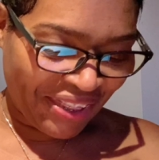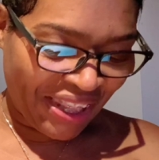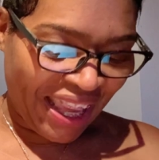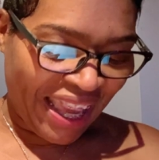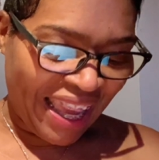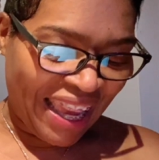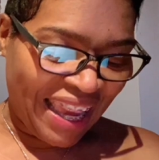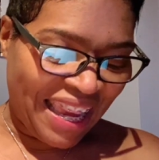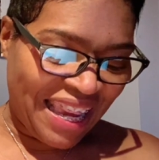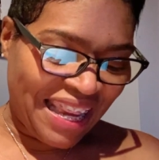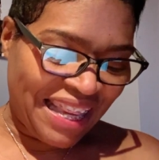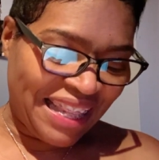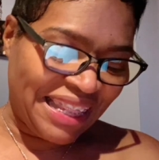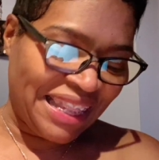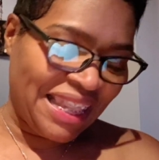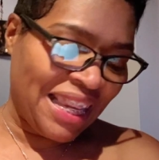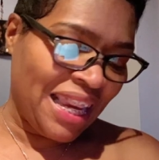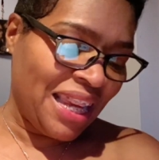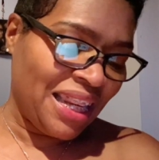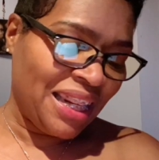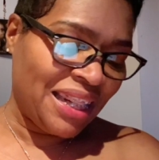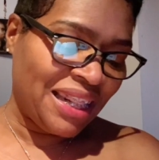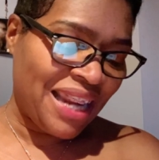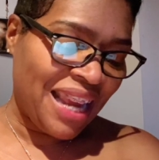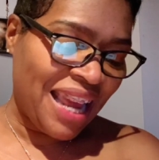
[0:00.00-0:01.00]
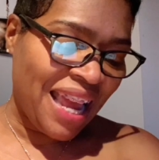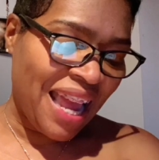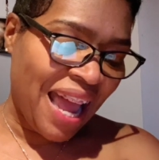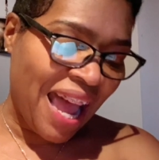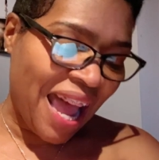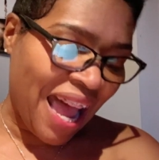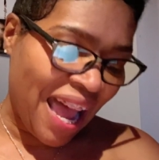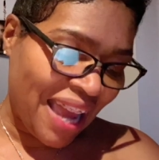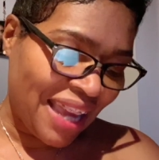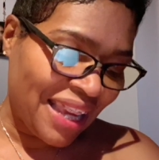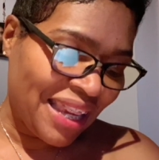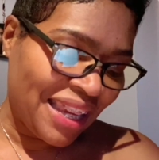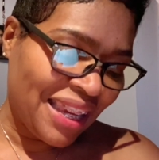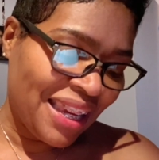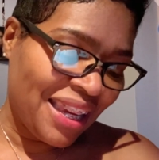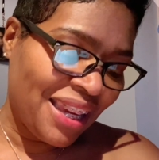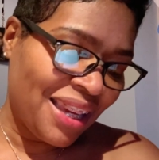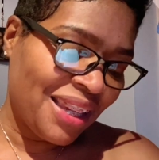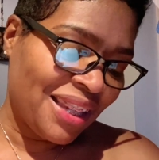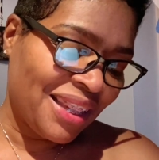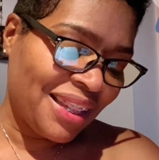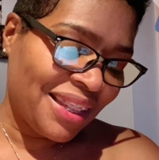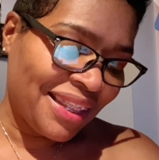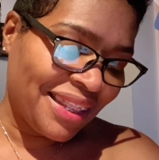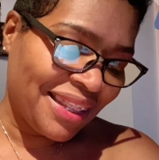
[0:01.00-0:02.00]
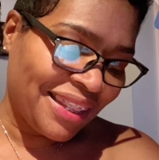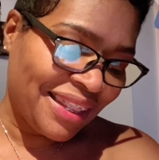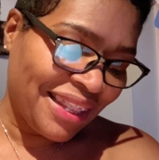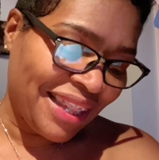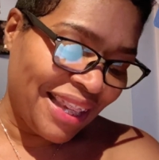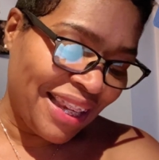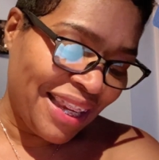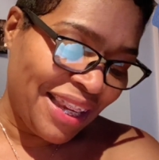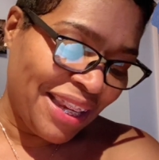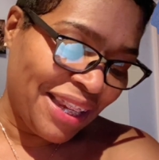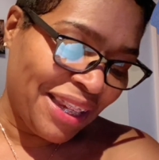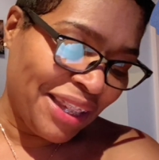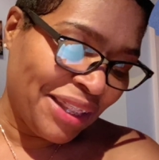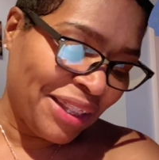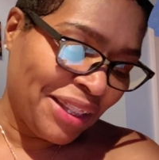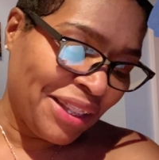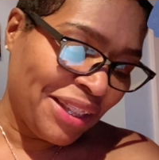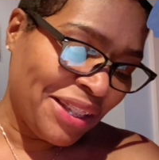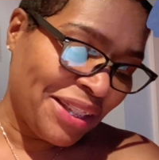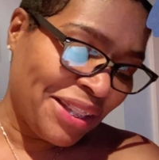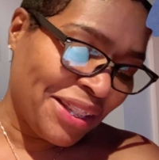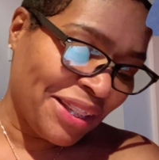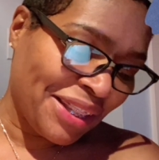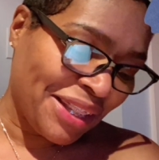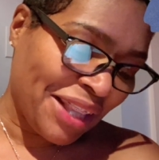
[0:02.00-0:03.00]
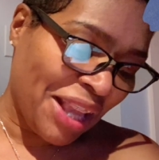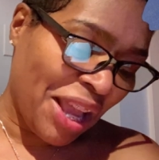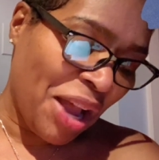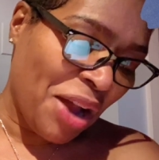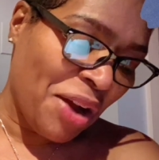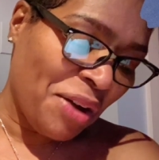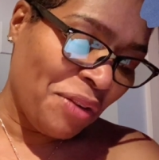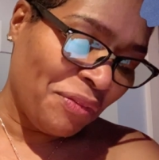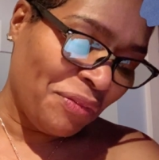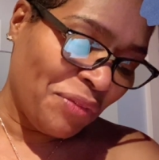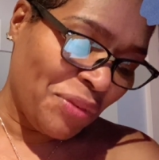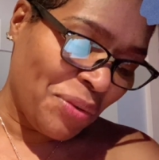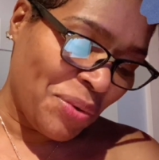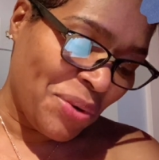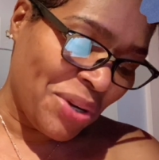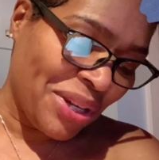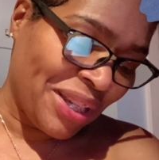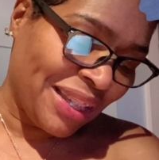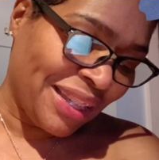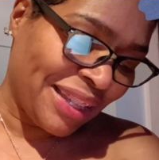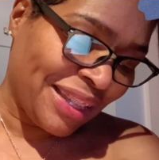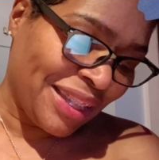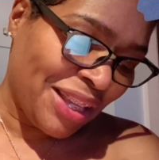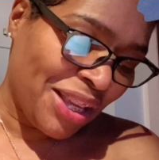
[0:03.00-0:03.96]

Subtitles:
he said in that high singing sound voice,